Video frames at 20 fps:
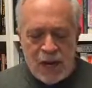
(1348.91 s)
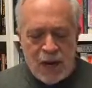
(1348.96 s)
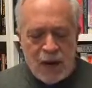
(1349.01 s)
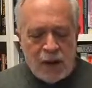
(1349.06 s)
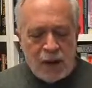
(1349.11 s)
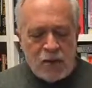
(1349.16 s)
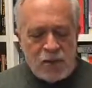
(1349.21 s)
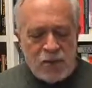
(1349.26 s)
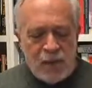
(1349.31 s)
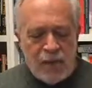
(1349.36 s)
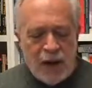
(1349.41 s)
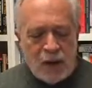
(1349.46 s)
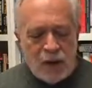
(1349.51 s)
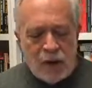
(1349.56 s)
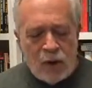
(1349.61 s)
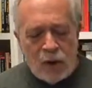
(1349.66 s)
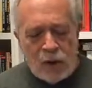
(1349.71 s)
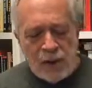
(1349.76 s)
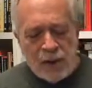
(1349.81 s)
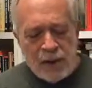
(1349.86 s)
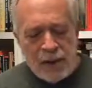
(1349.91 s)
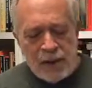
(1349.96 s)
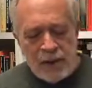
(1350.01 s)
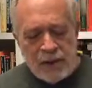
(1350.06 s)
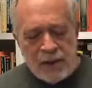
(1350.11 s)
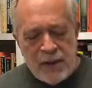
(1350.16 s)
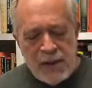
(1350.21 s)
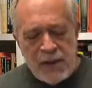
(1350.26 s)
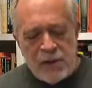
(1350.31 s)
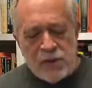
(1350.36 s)
are somehow
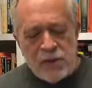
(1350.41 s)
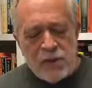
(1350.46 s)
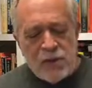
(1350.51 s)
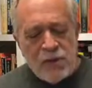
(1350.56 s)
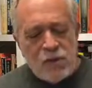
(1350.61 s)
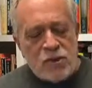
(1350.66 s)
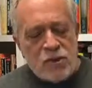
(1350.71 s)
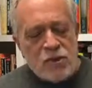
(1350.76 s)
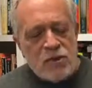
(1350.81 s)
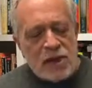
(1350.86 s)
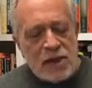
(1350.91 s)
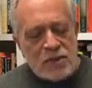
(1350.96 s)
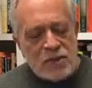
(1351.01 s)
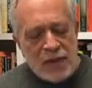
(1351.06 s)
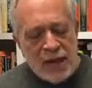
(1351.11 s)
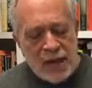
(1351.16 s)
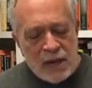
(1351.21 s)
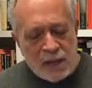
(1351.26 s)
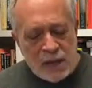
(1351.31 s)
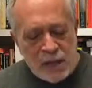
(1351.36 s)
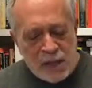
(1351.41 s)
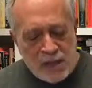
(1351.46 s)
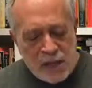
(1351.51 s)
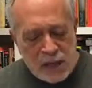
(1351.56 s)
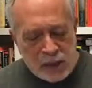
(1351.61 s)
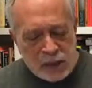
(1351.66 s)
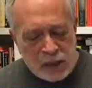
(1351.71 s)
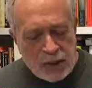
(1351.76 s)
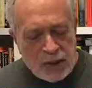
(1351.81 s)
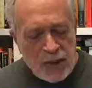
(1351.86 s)
correlated to the 2008
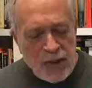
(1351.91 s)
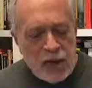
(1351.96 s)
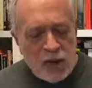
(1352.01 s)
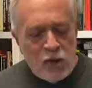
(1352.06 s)
recession?